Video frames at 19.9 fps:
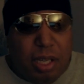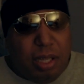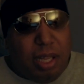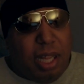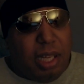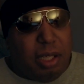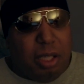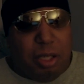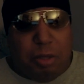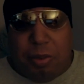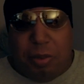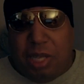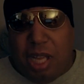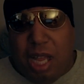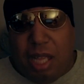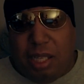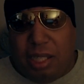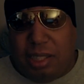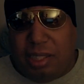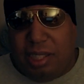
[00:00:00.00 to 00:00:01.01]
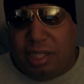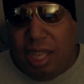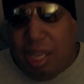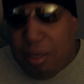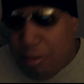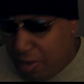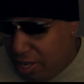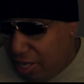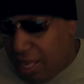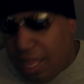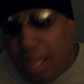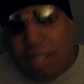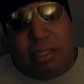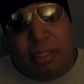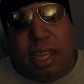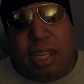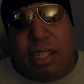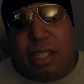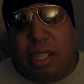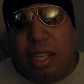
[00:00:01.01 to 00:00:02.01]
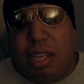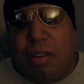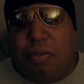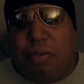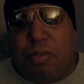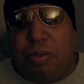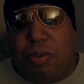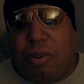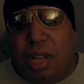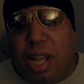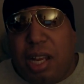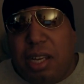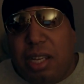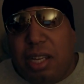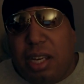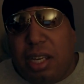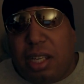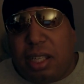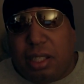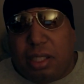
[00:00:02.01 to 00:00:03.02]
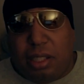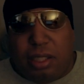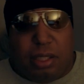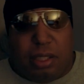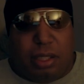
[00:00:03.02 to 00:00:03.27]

Like, there's been times I said, hey, man, I'll take the hit for it. I did it.